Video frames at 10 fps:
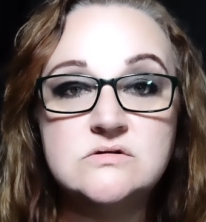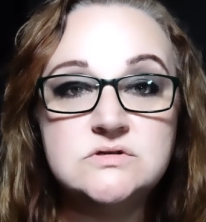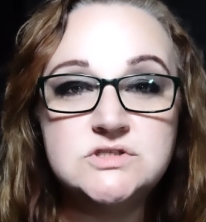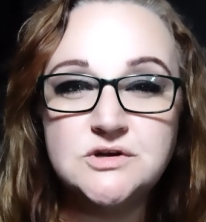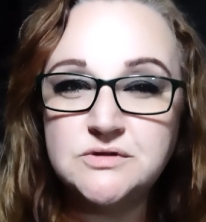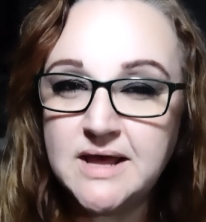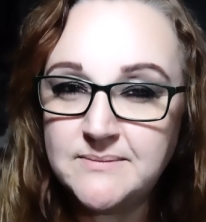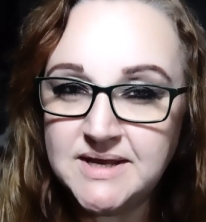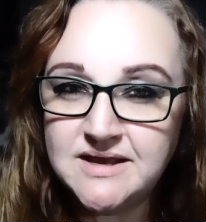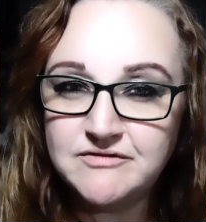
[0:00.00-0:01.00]
So let
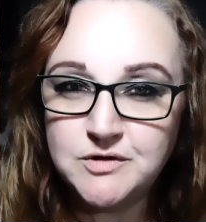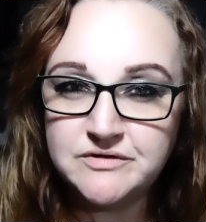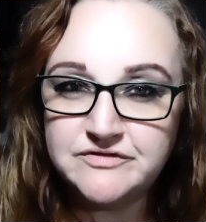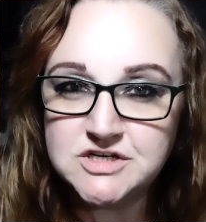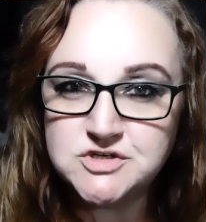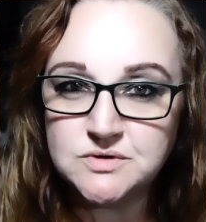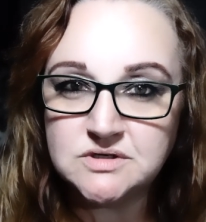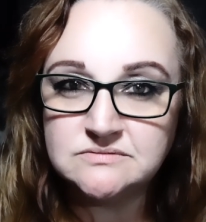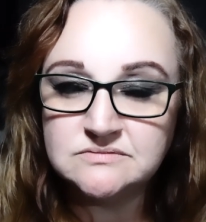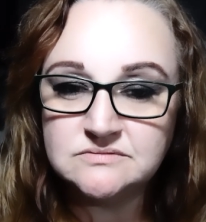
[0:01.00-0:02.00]
me give you a
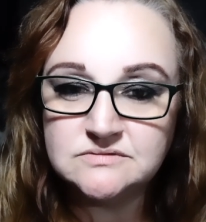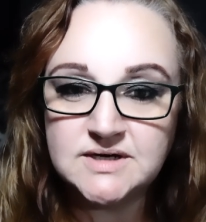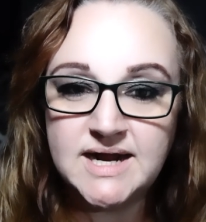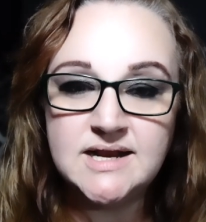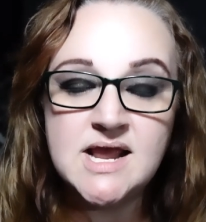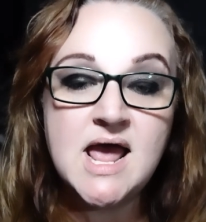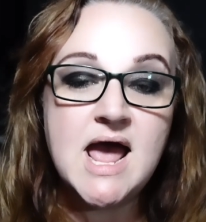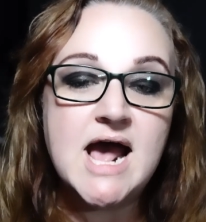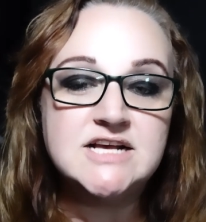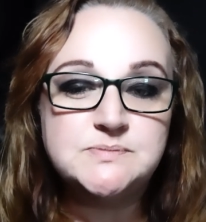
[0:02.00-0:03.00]
visual, right?
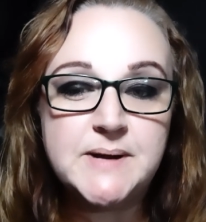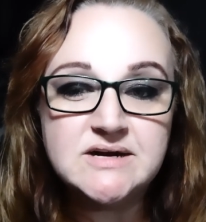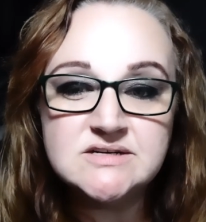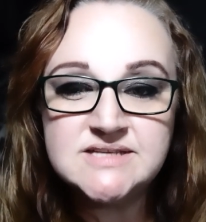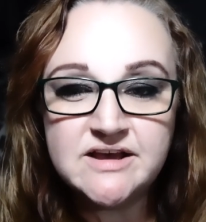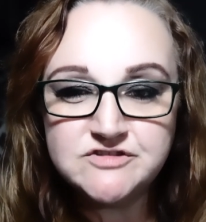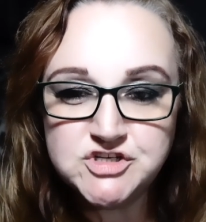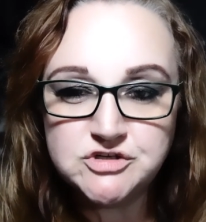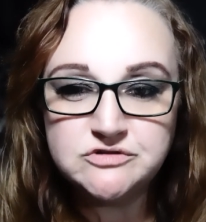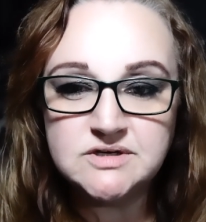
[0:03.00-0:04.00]
As parents have
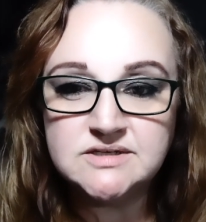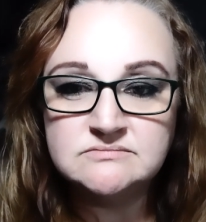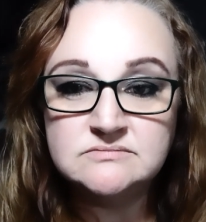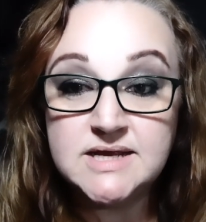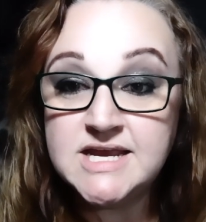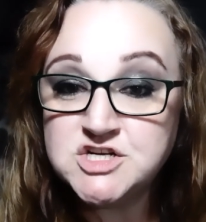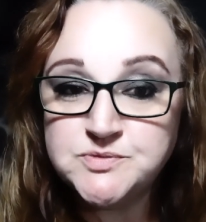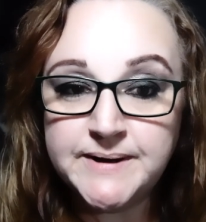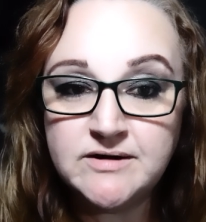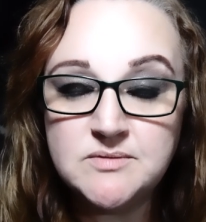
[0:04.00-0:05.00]
children, each
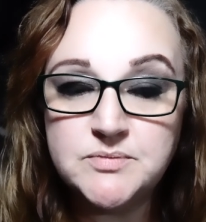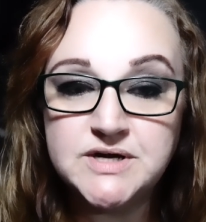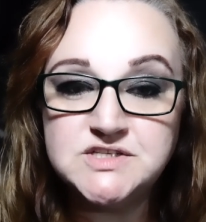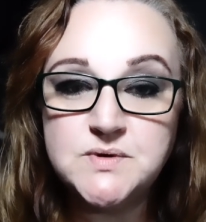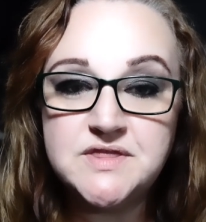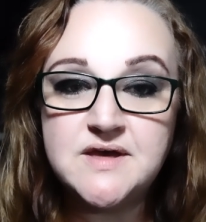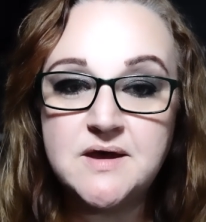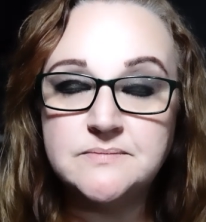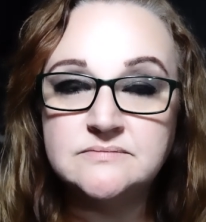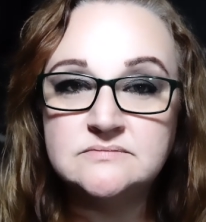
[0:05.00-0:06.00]
parent brings with
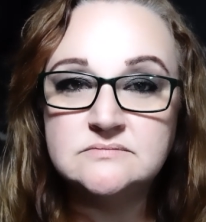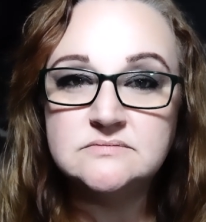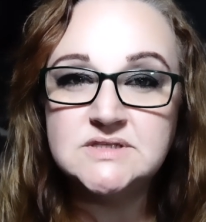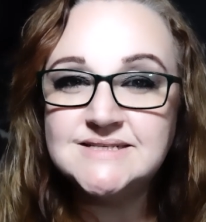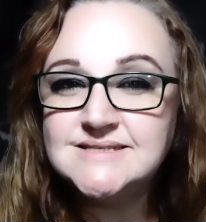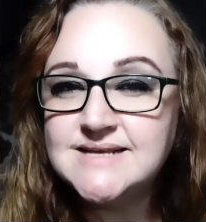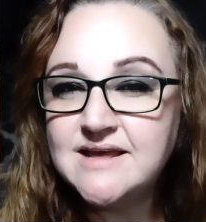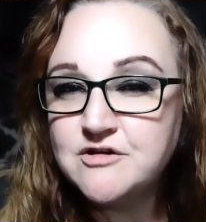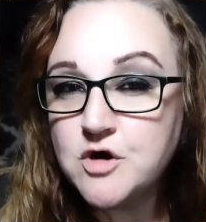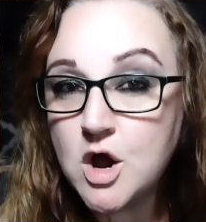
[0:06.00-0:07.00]
them, let's say,
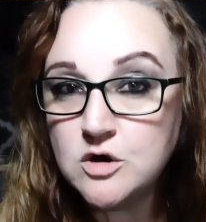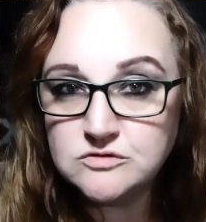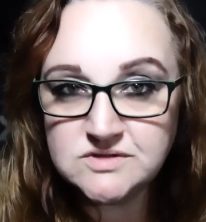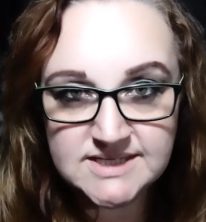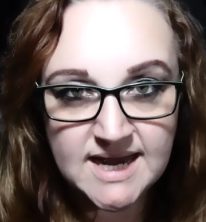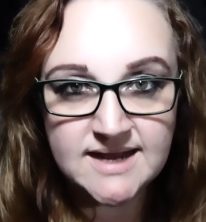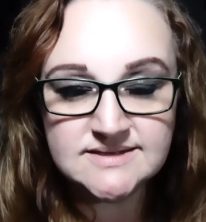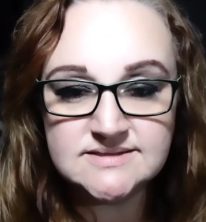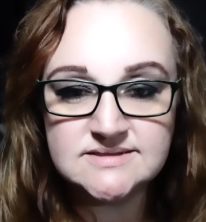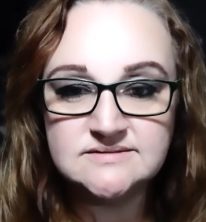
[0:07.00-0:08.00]
their own
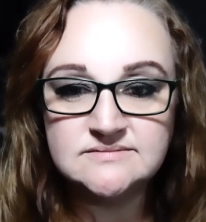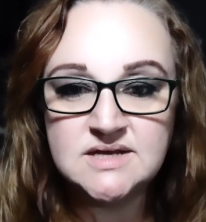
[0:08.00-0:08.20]
dice.